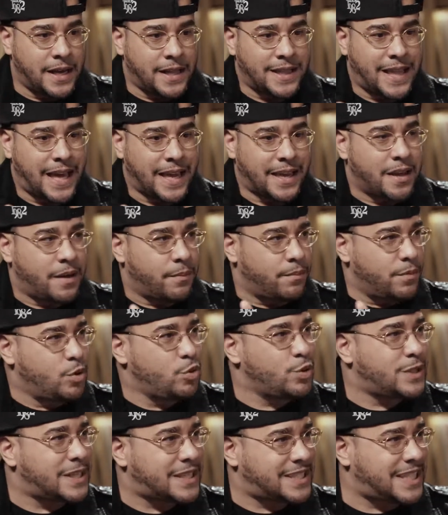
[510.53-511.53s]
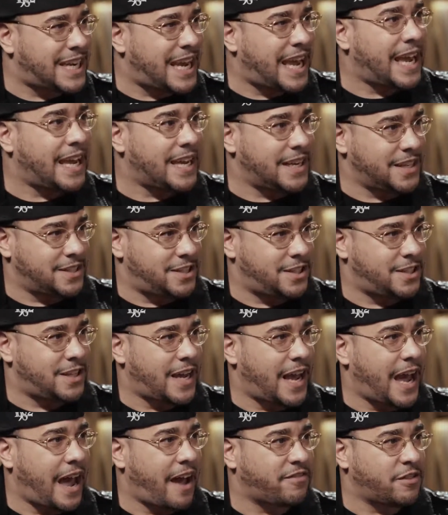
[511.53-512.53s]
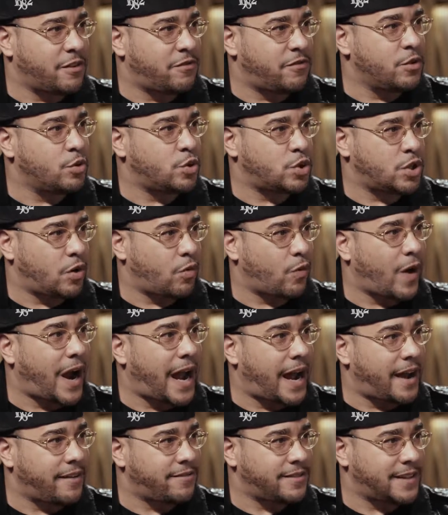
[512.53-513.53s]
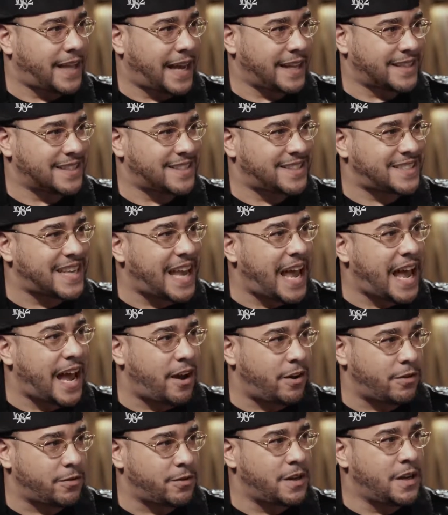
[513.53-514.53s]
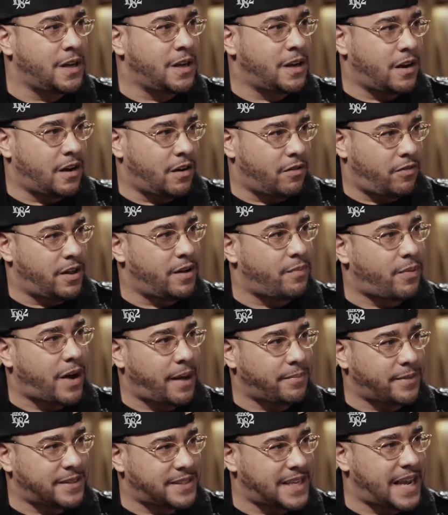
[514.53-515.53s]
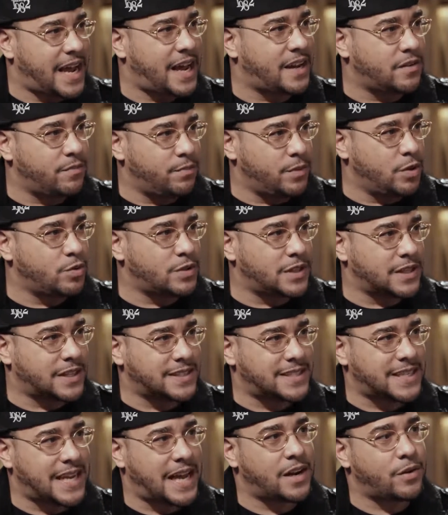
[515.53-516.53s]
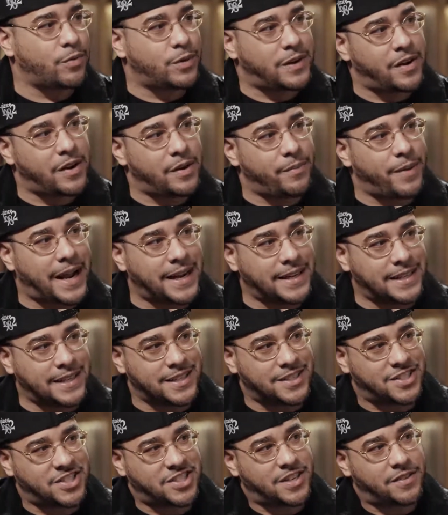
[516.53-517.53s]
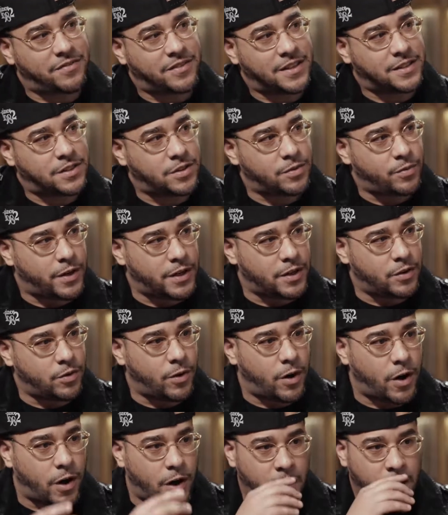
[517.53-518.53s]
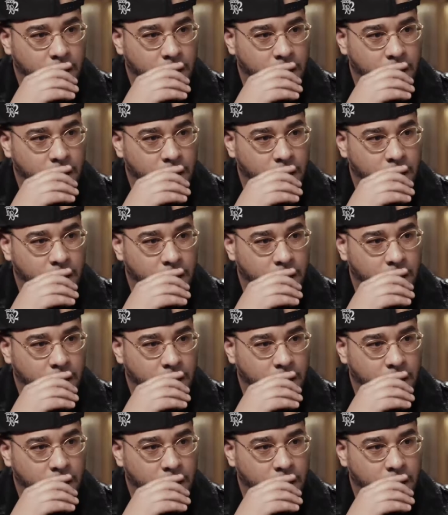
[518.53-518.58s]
Like music changed after Future arrived. Like the sound of hip hop, the sound of music, the sound of what everybody did shifted to where you are.